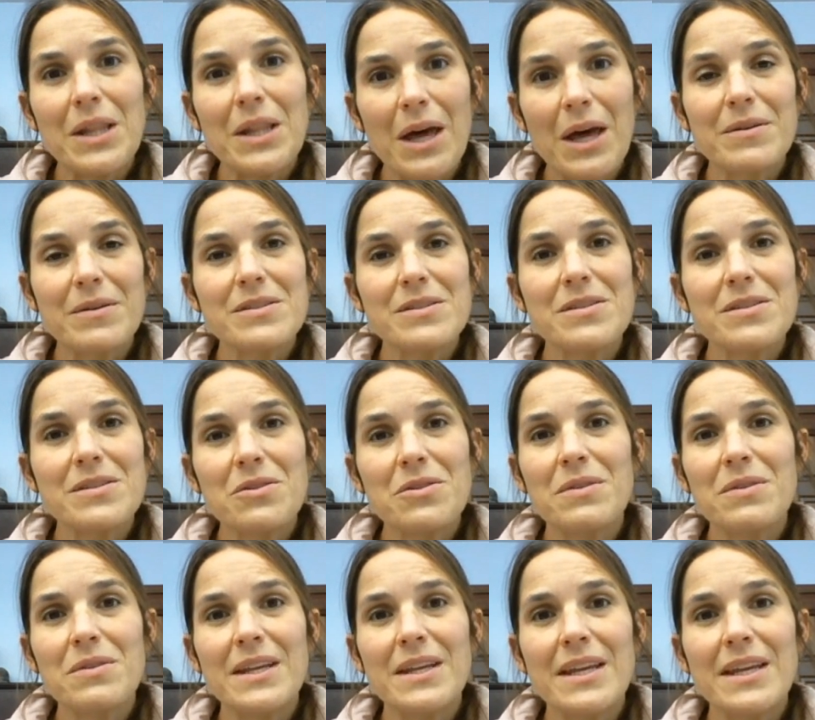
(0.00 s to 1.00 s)
of books that you're
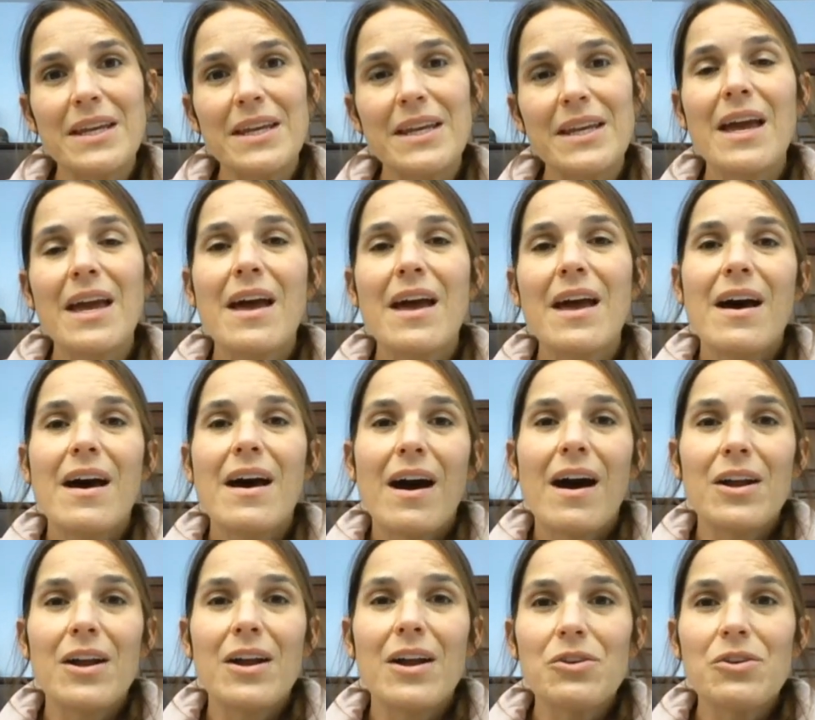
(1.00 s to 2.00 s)
reading
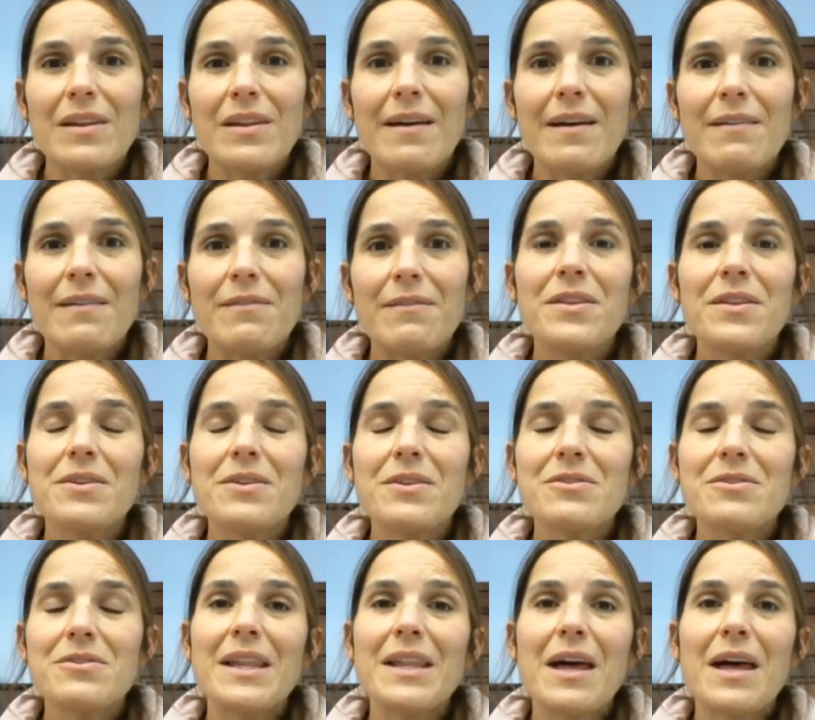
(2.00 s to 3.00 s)
on your level, there's a
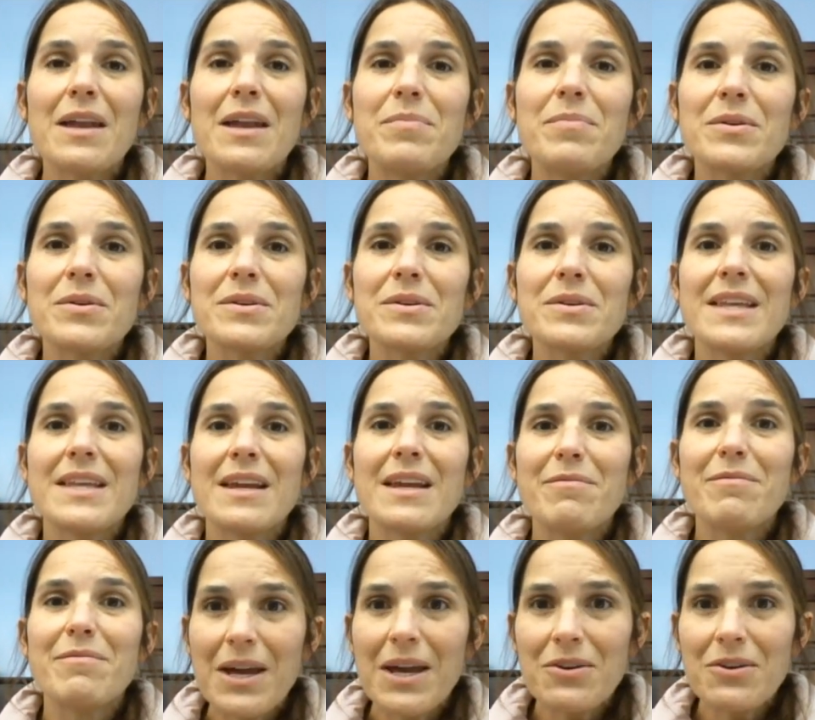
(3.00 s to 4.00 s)
lot of books that have
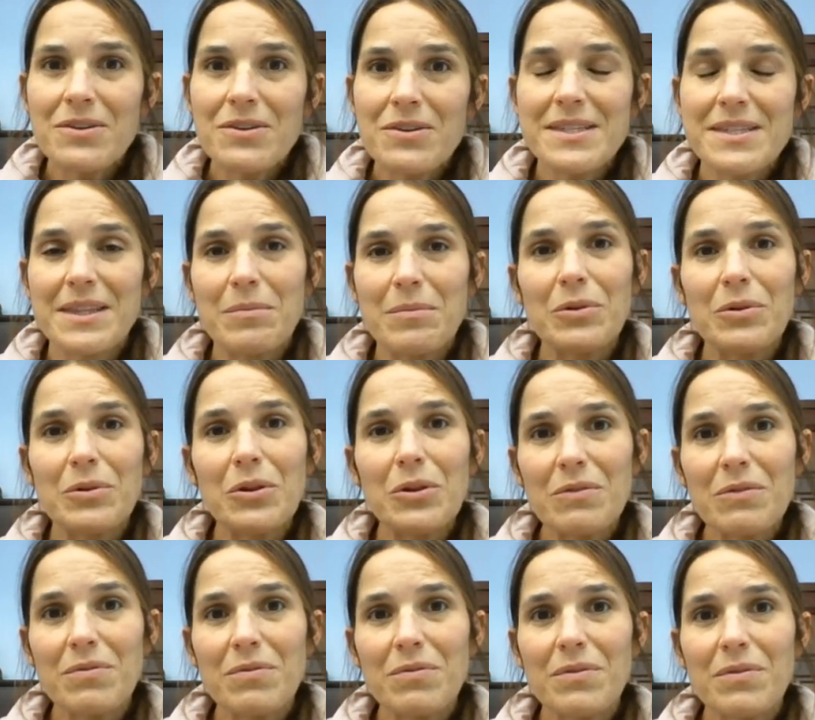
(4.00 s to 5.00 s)
patterns in them.
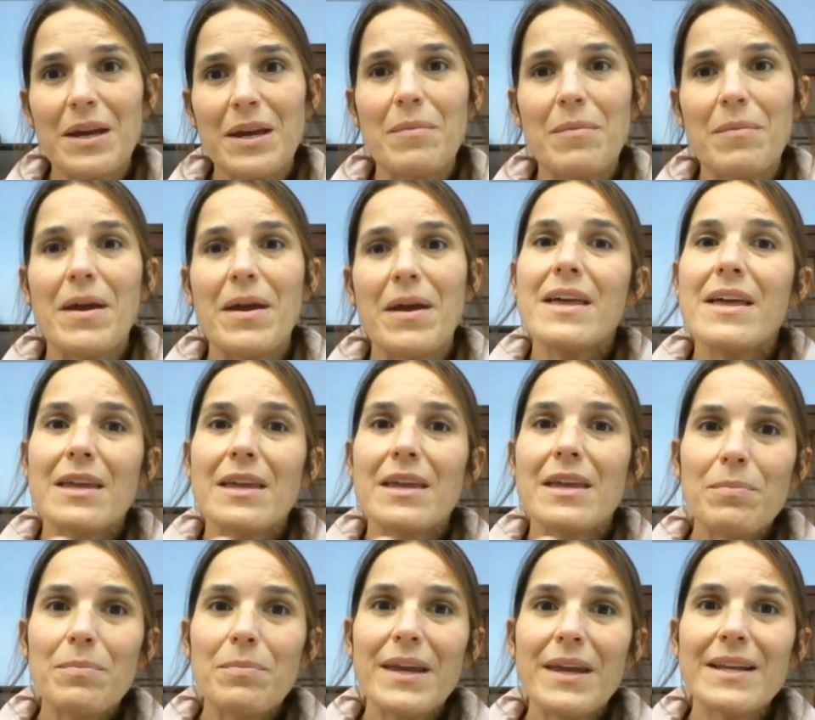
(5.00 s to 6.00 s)
Look for them. They
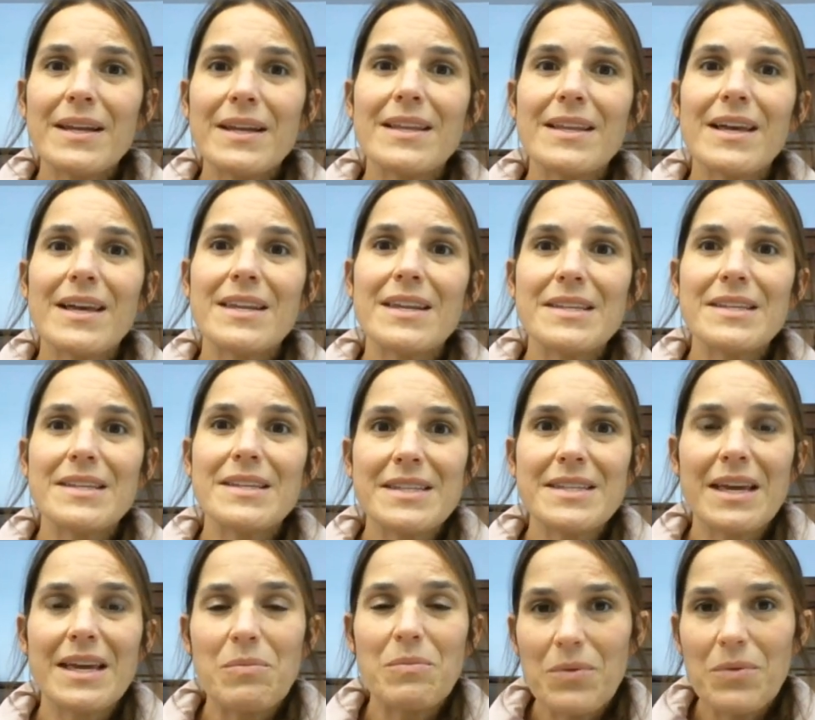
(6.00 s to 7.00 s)
repeat a lot of the
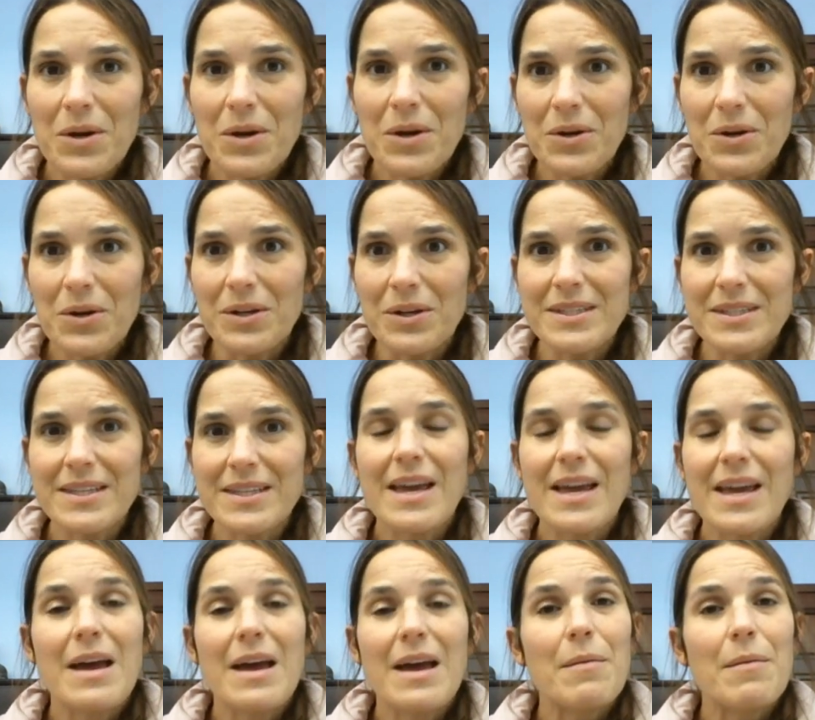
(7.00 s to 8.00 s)
same words.
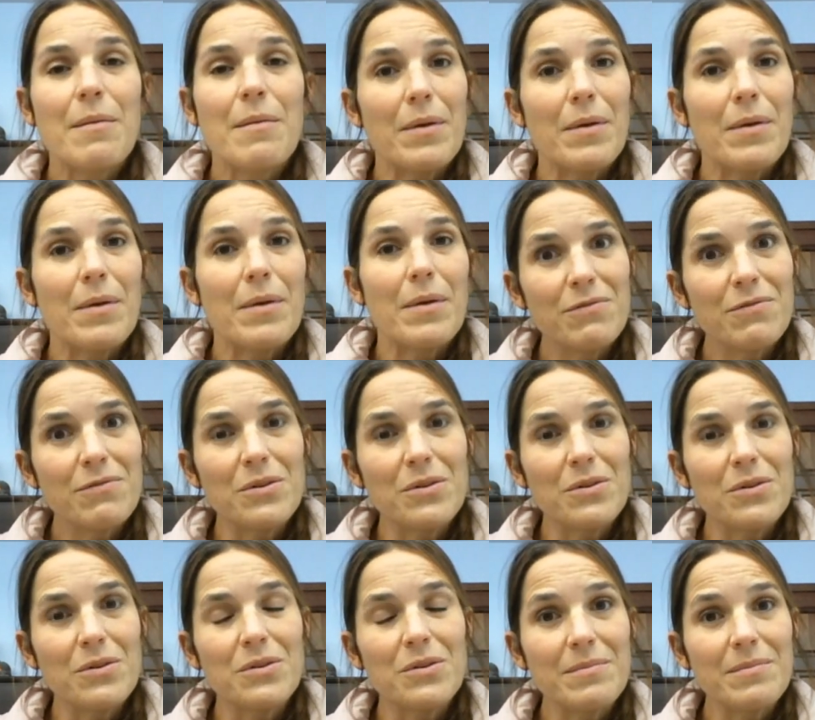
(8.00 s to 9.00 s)
But be careful.
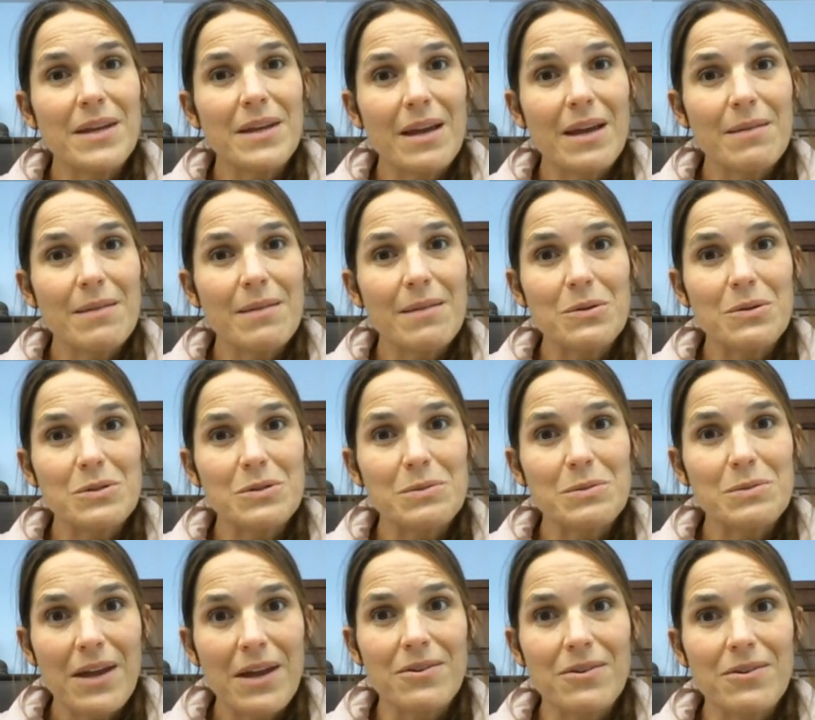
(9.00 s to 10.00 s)
Sometimes those
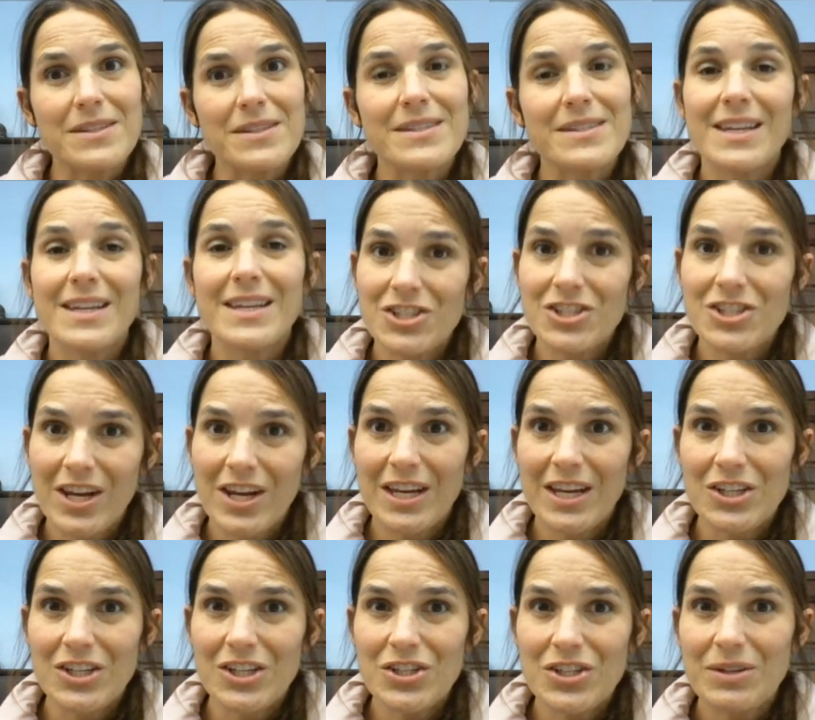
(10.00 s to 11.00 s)
patterns can
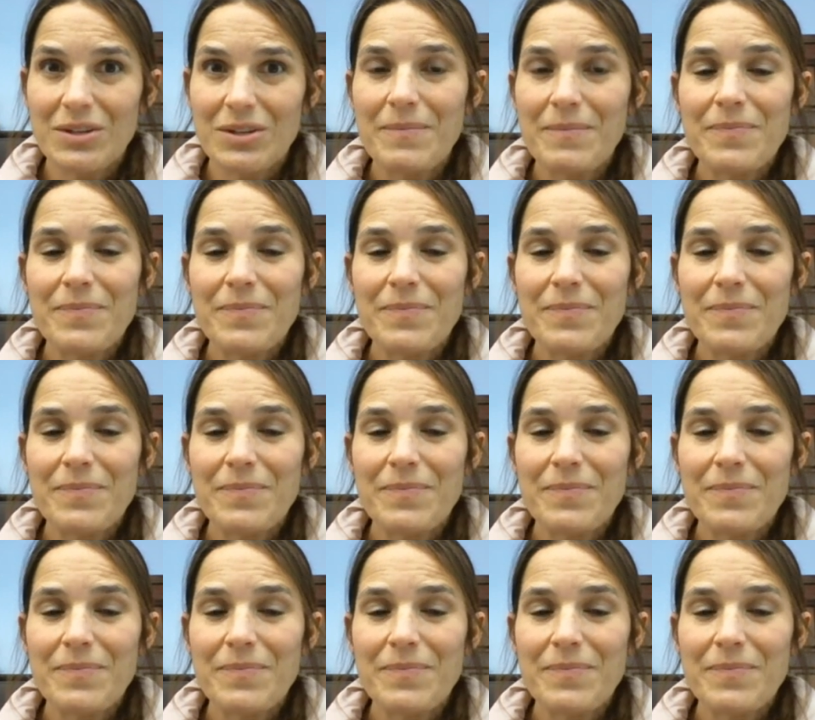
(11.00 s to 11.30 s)
change.